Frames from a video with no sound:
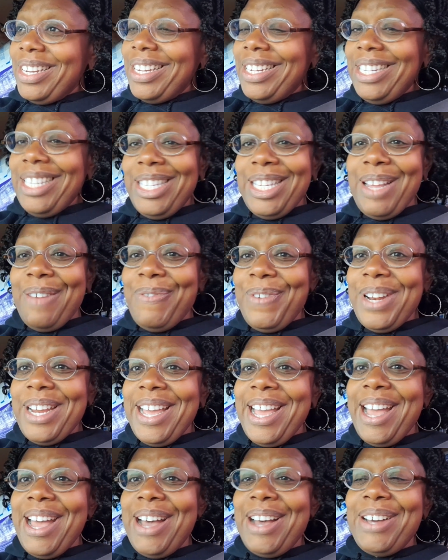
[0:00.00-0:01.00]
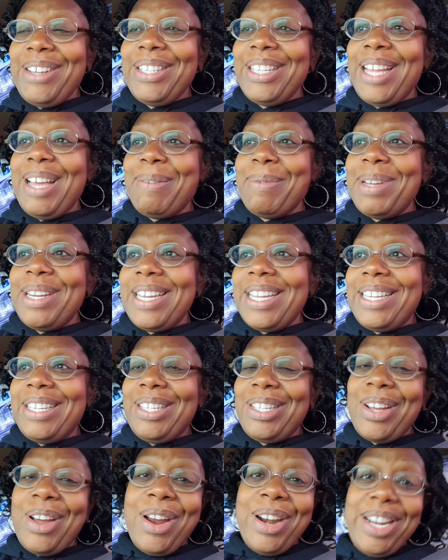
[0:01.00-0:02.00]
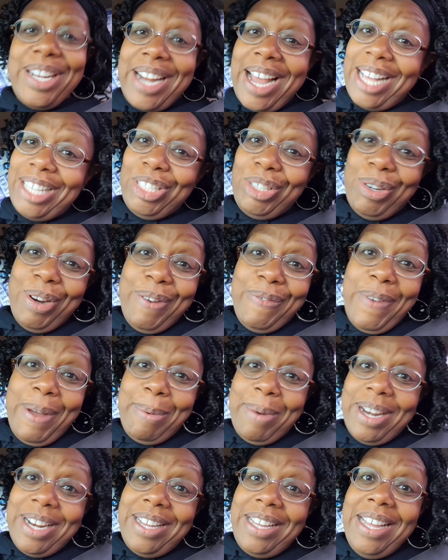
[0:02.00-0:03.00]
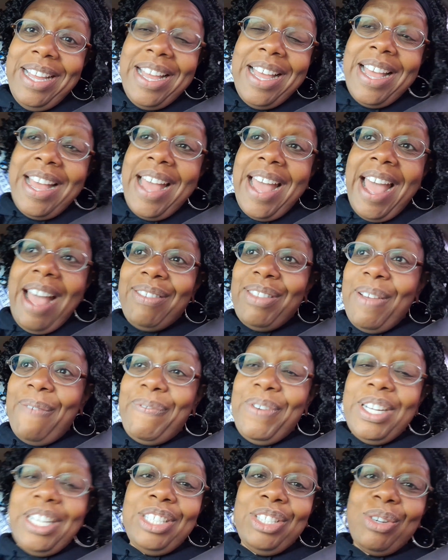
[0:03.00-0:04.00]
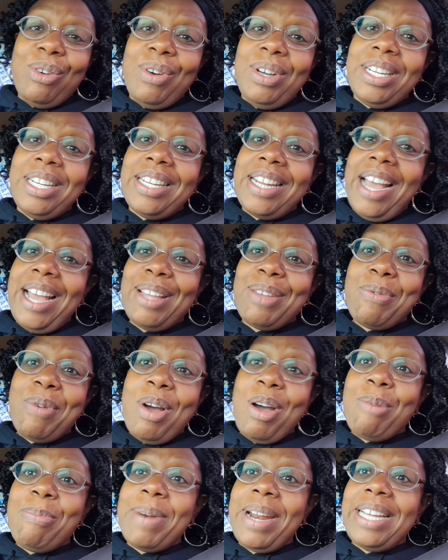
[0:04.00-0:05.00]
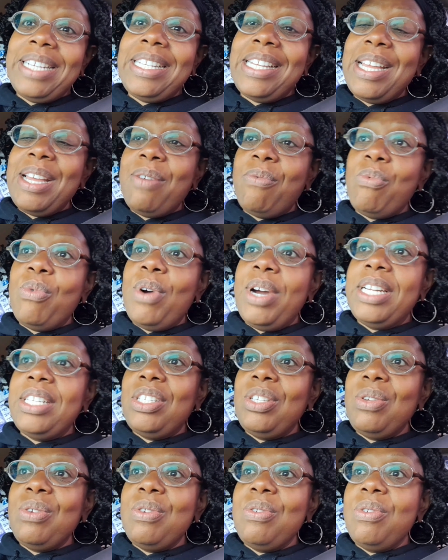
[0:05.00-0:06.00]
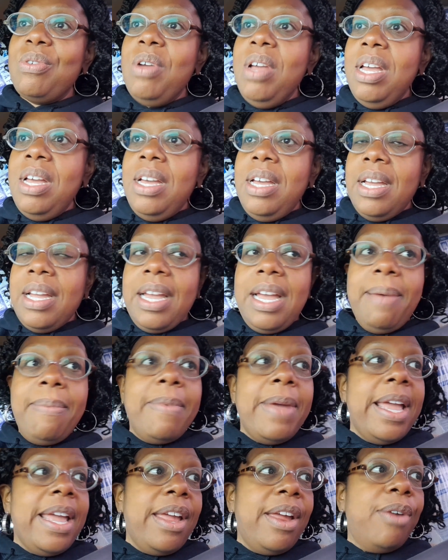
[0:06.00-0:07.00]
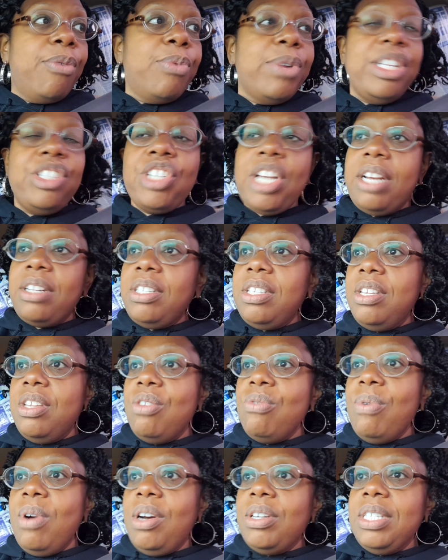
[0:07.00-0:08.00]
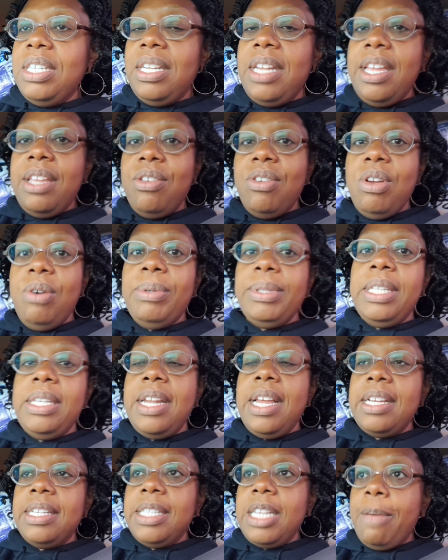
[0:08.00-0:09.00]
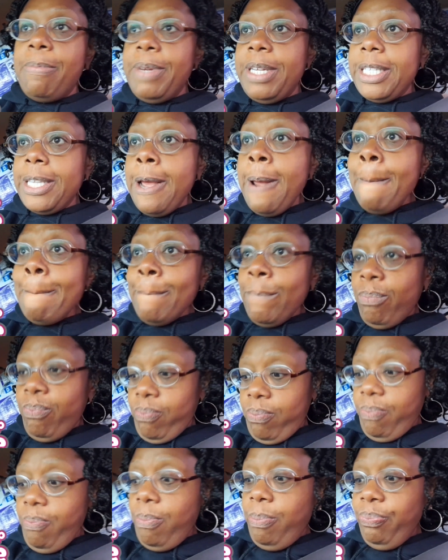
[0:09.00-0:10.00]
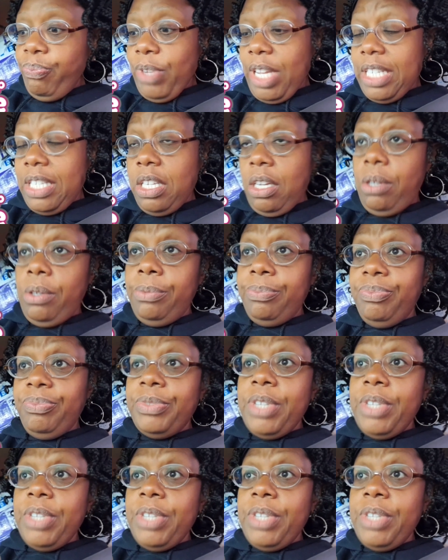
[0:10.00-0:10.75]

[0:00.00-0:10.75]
to get this stuff in the house. I'm going to get started. Not sure if I'm going to have the footage going or not, you all, but I did want to come and reach out to you all to let you know what the next step is. And so